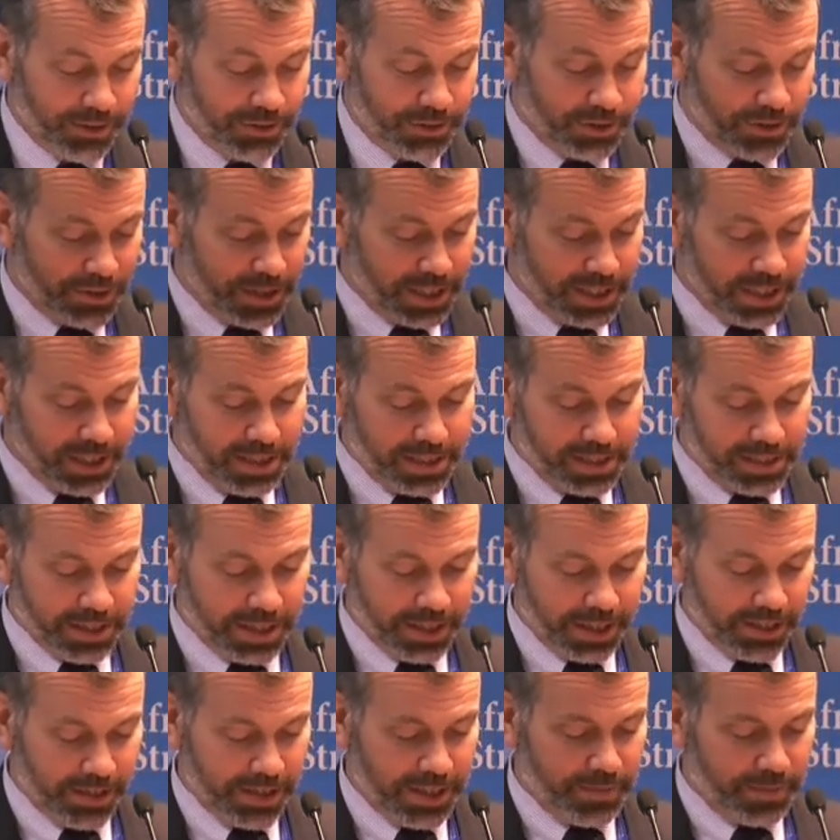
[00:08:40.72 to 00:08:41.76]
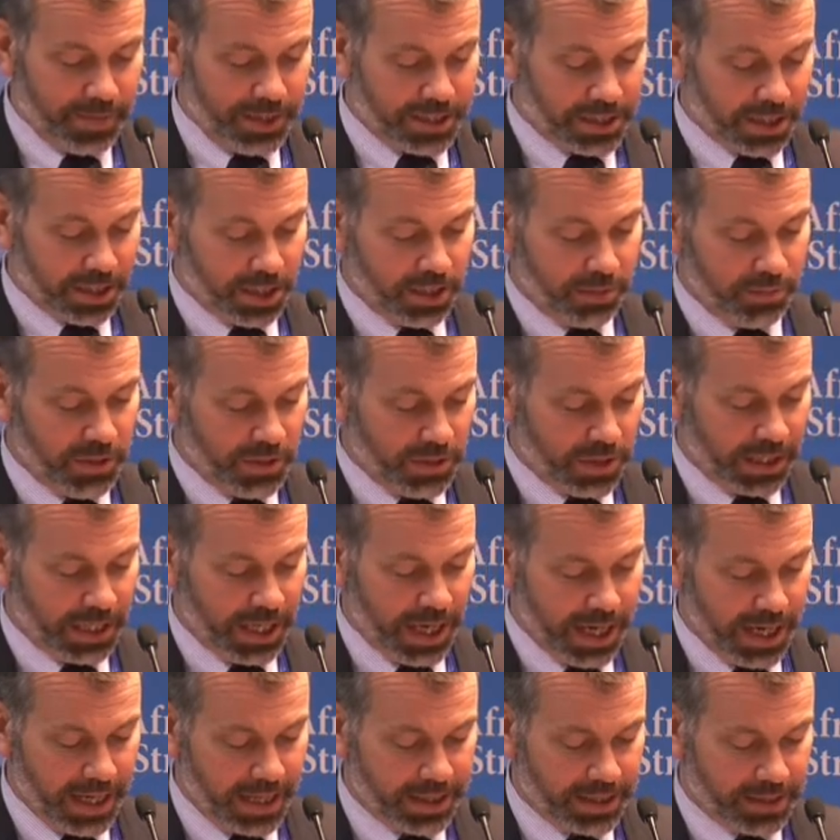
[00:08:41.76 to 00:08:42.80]
Treaties and agreements and
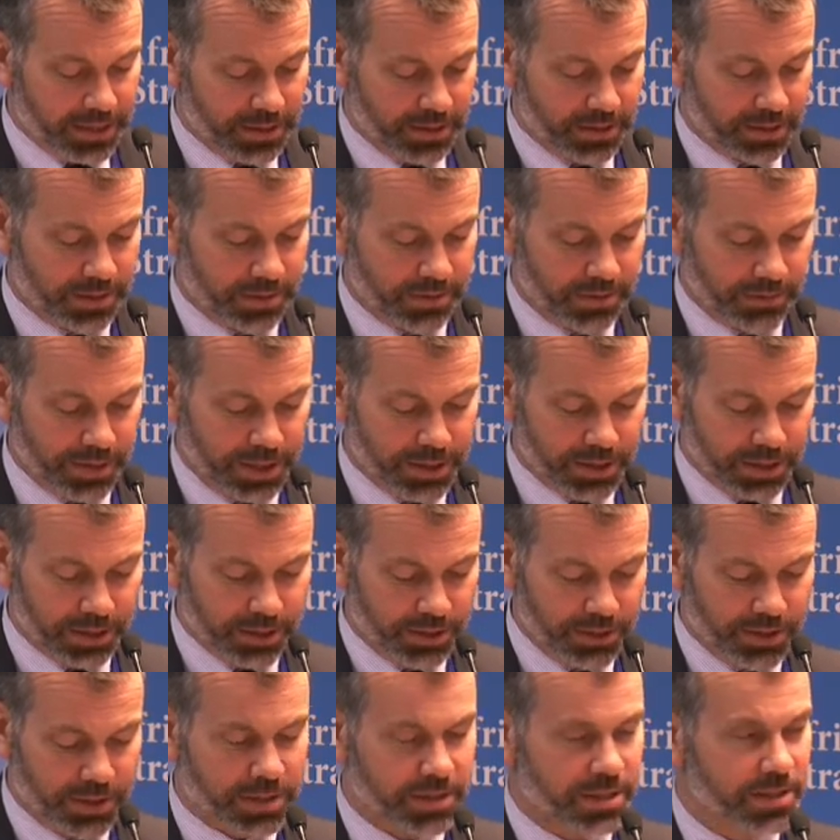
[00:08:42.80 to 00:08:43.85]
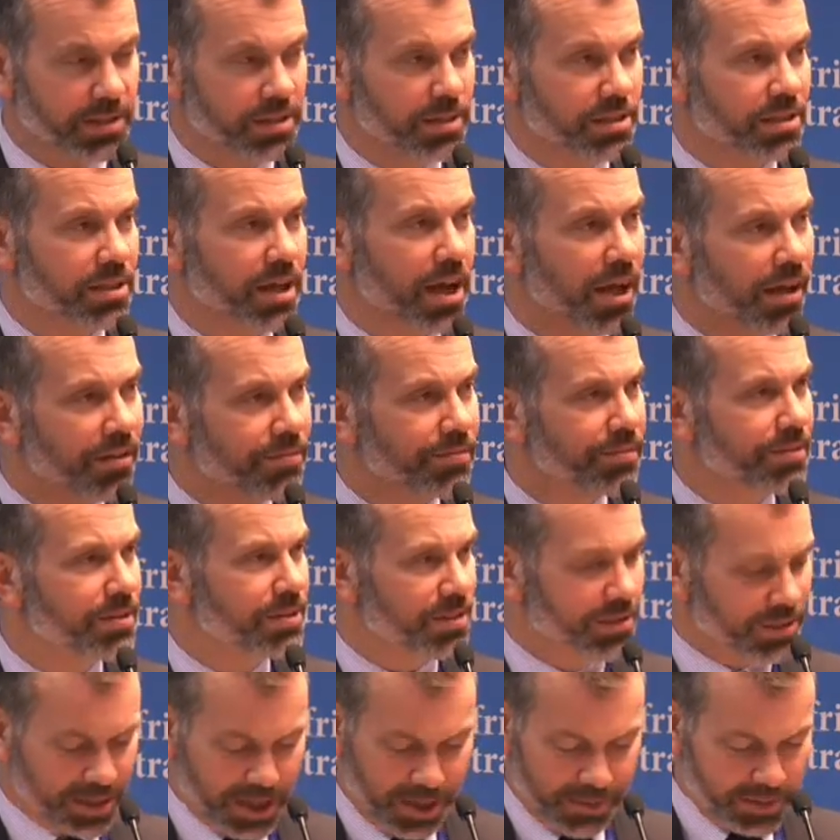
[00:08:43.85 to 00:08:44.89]
communiques, resolutions,
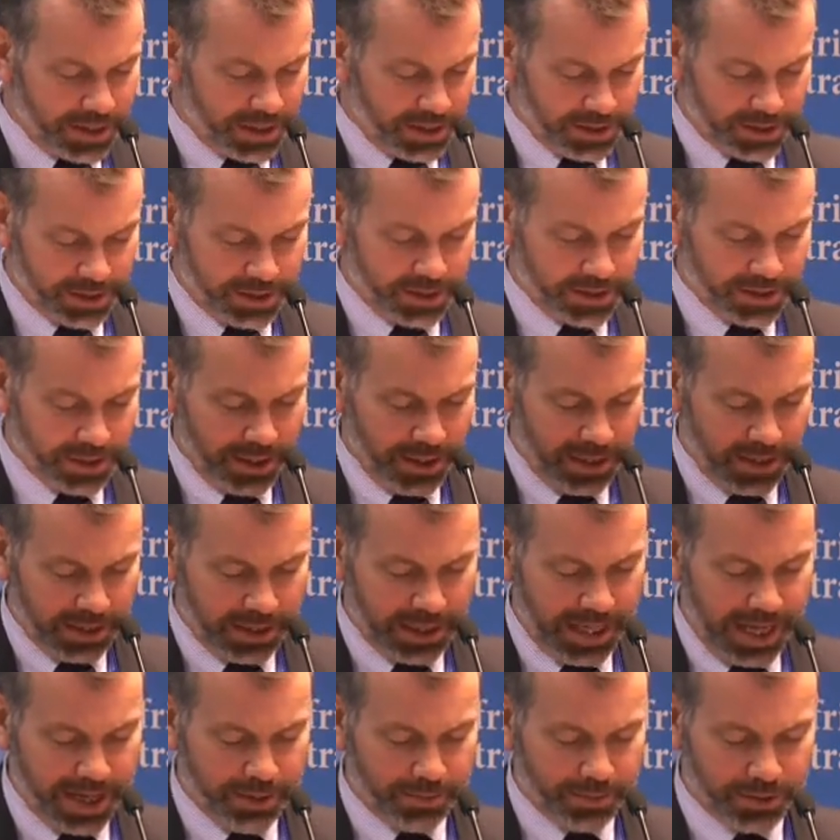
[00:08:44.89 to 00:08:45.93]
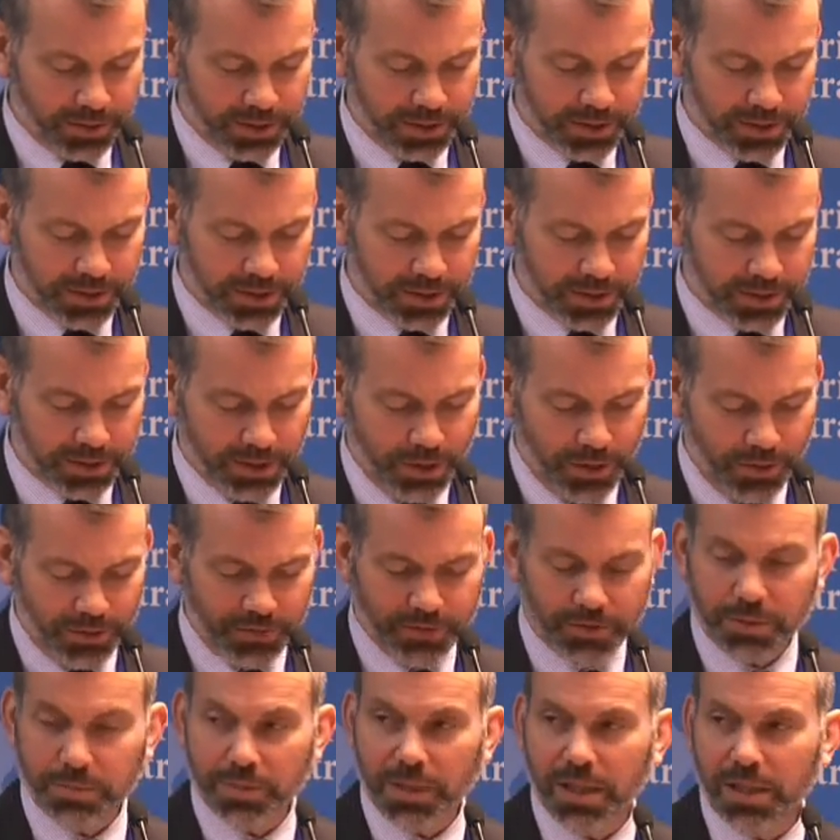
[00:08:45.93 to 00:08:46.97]
conference, summits, cables, note
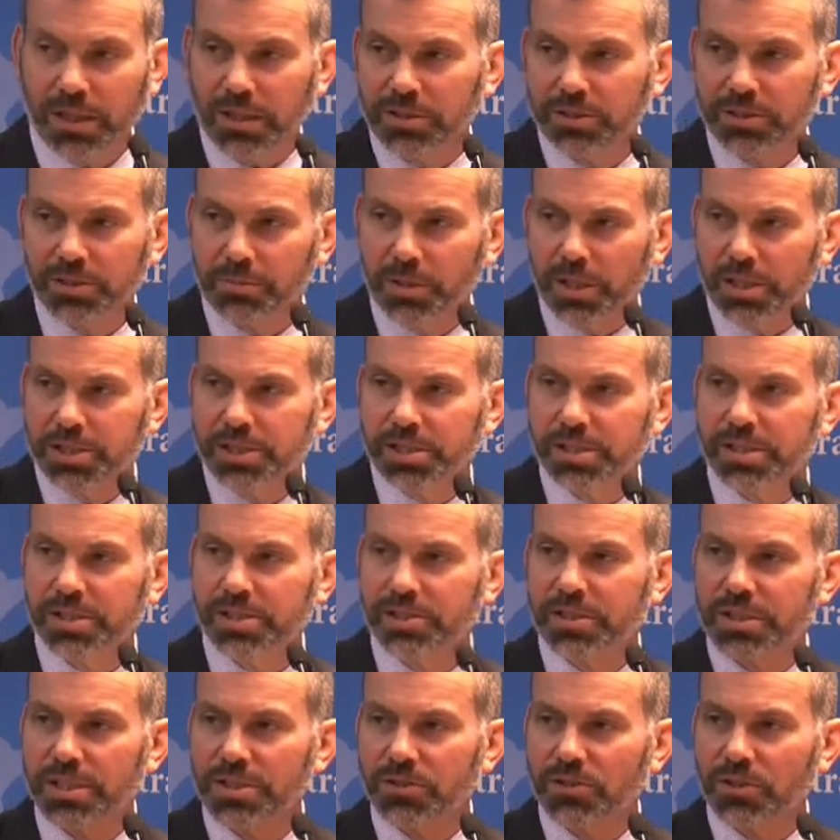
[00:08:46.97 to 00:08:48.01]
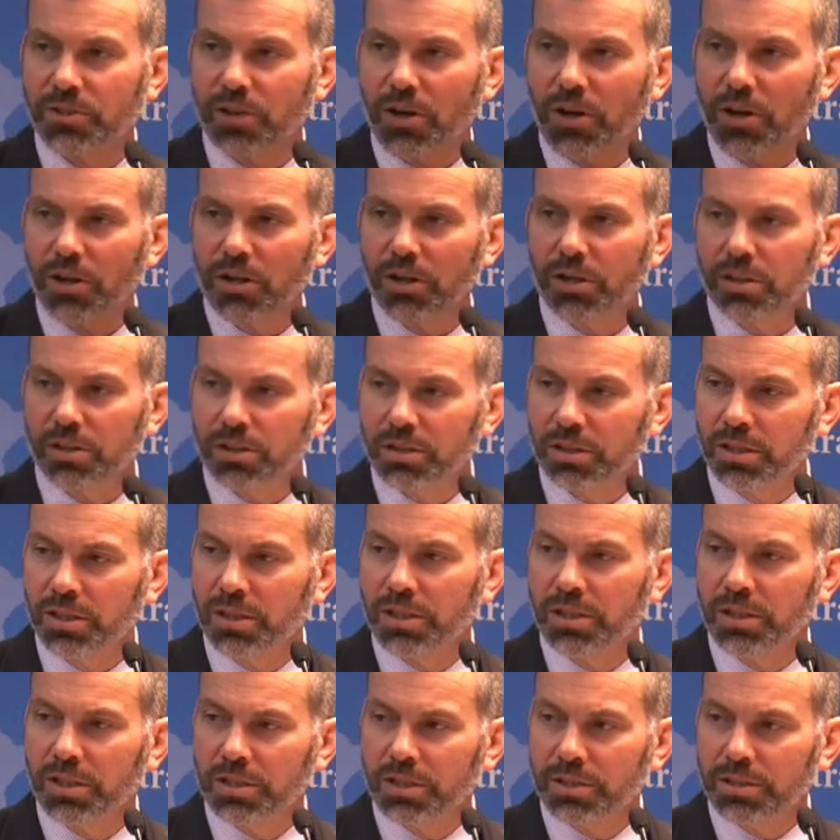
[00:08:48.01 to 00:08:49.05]
verbal, démarches, these are all
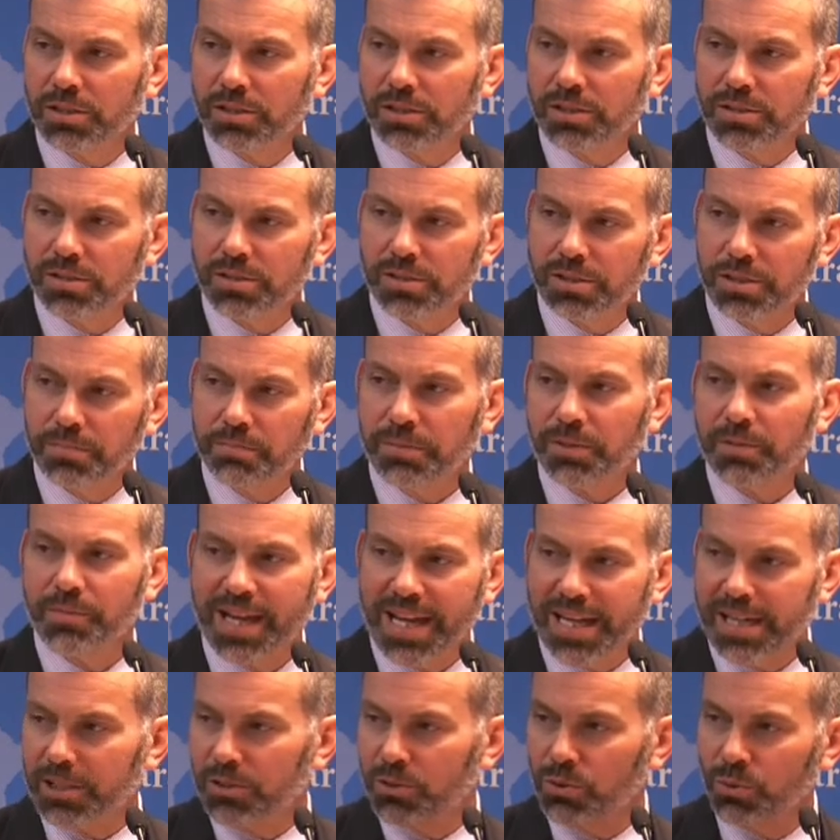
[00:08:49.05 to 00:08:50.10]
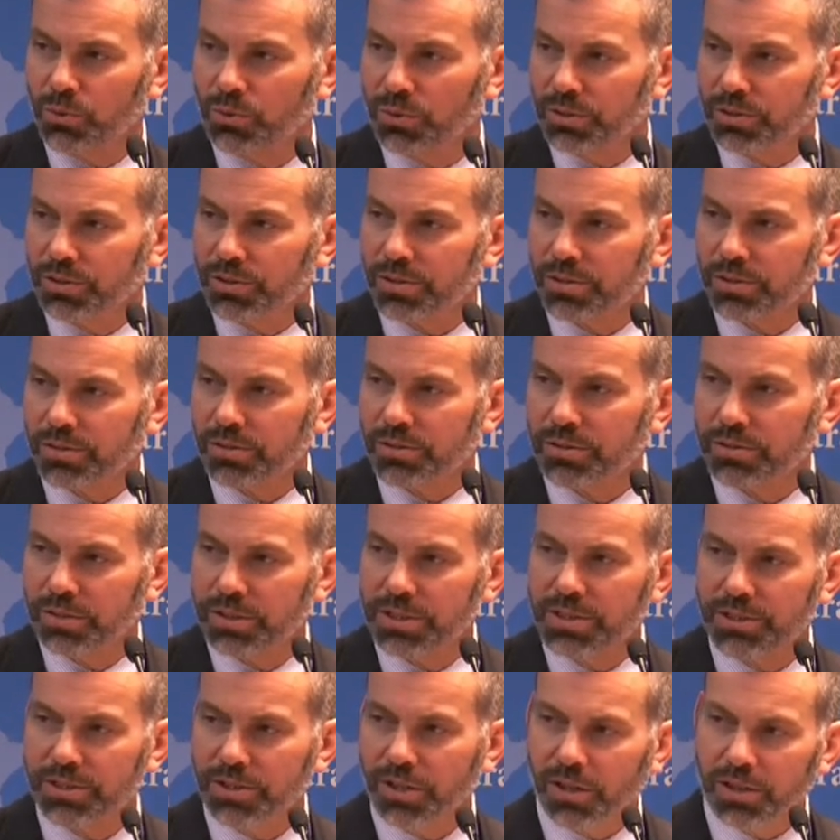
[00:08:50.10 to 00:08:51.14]
diplomatic tools.
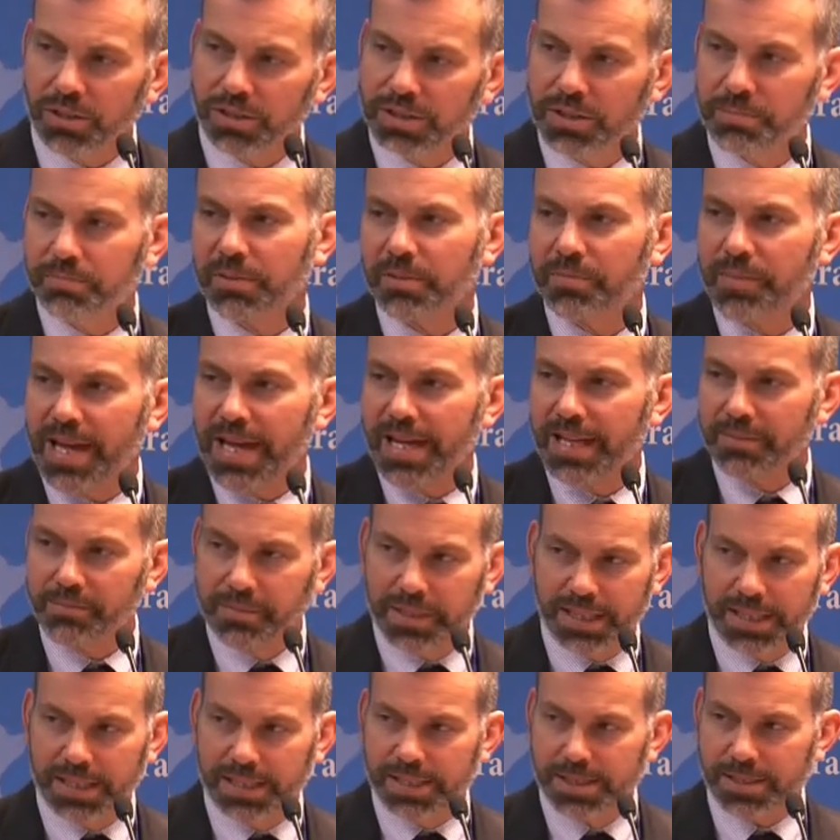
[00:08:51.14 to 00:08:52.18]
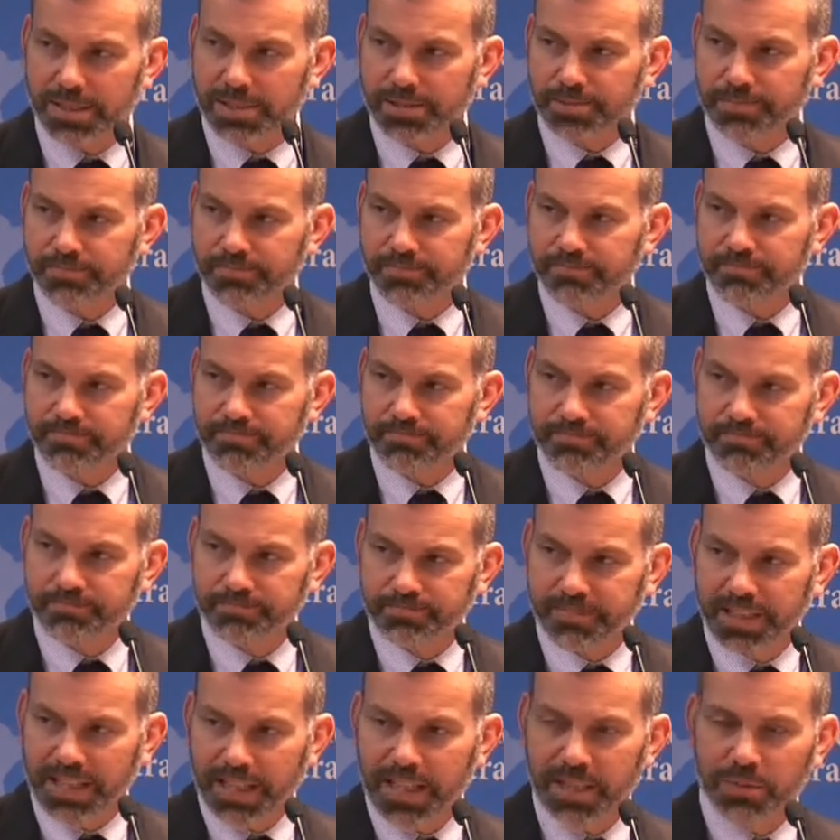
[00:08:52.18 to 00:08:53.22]
These are all diplomatic means
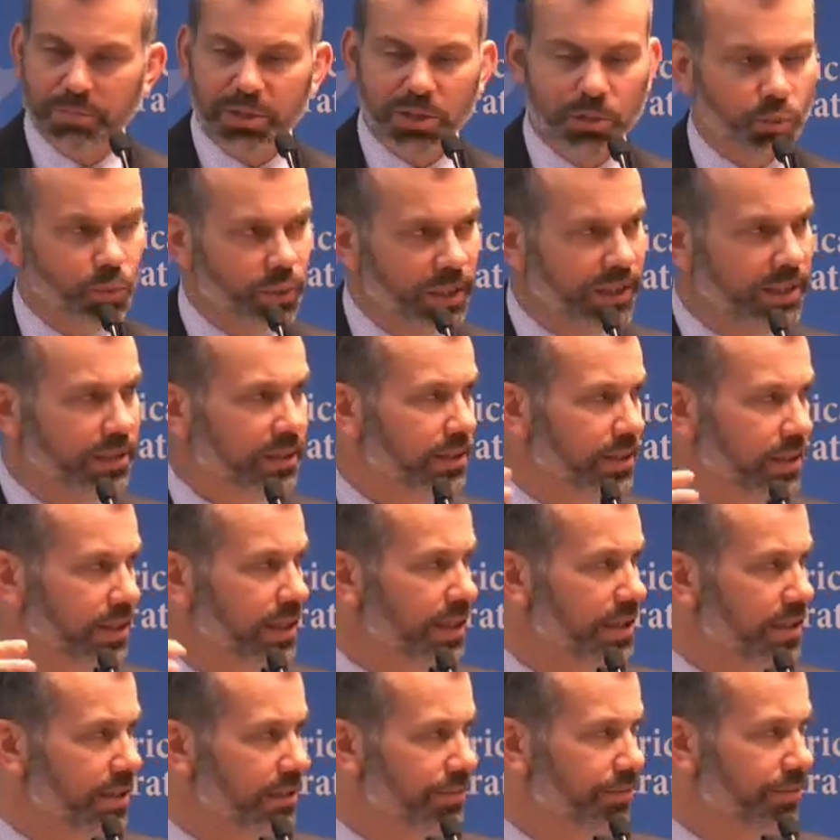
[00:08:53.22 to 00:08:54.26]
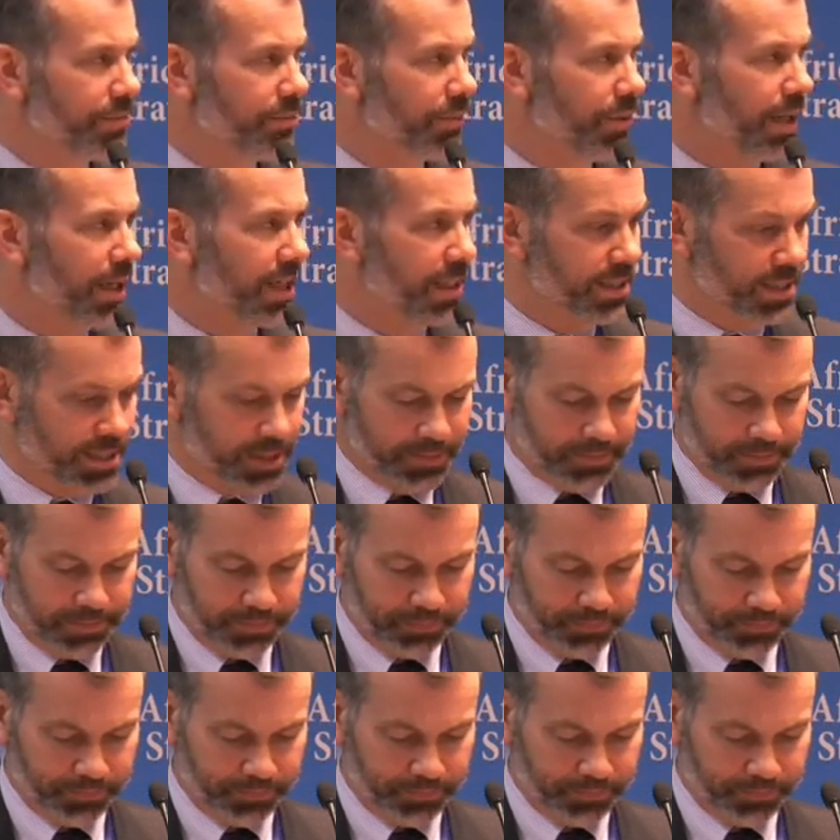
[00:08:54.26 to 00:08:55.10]
that can be wielded in different ways.